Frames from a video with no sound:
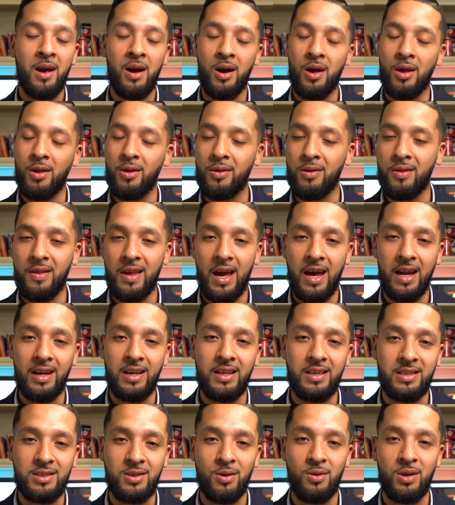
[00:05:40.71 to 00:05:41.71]
Other than that,
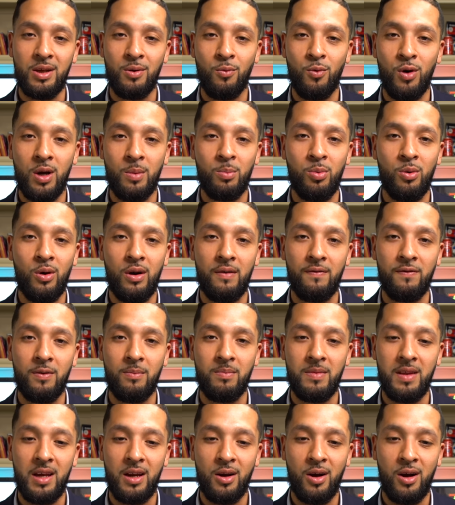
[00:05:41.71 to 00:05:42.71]
it's only 1 point
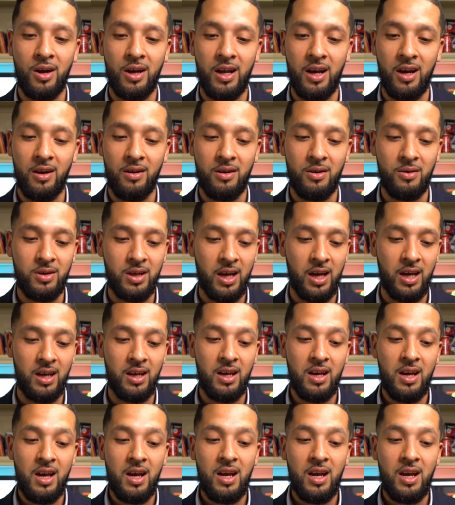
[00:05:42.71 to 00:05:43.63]
from then on out, okay?